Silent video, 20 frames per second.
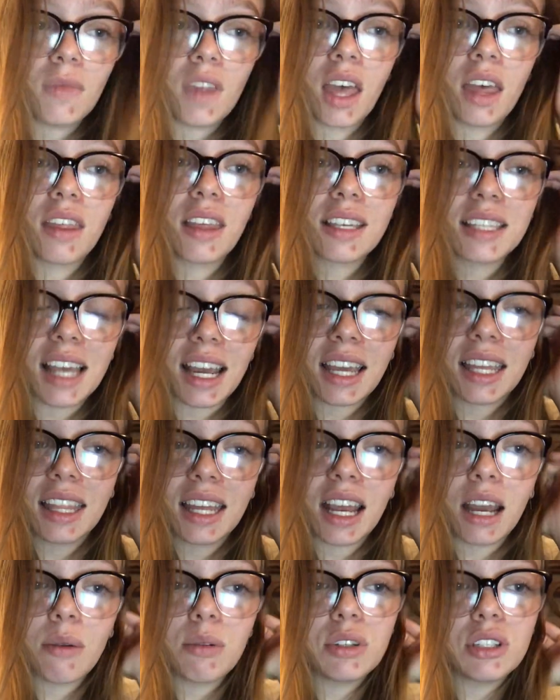The second thing
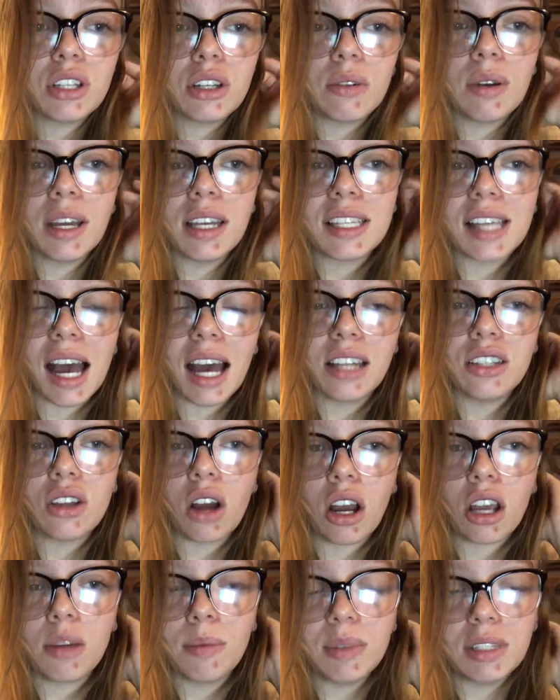I would do is add
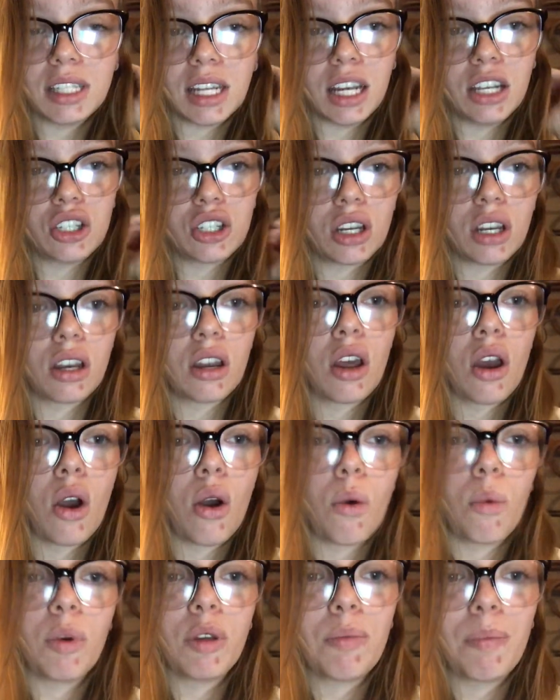documentation
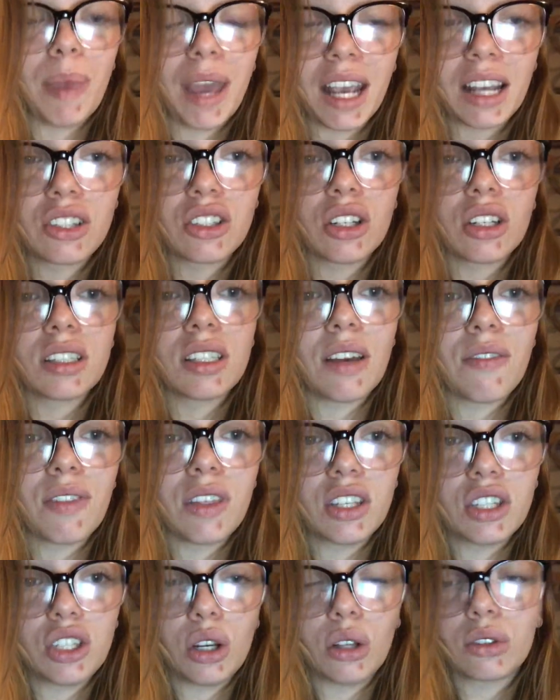with pictures of
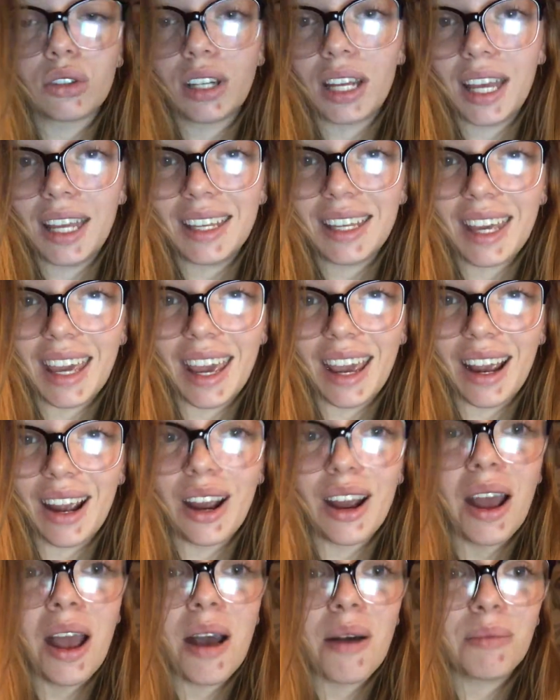the children in care,
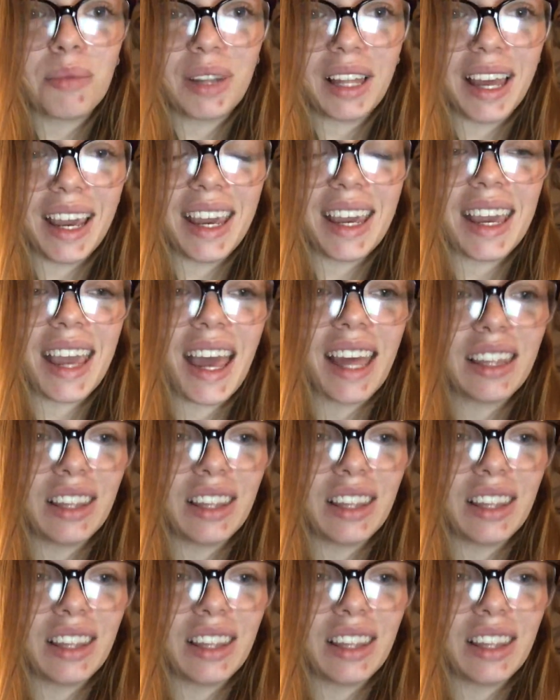playing and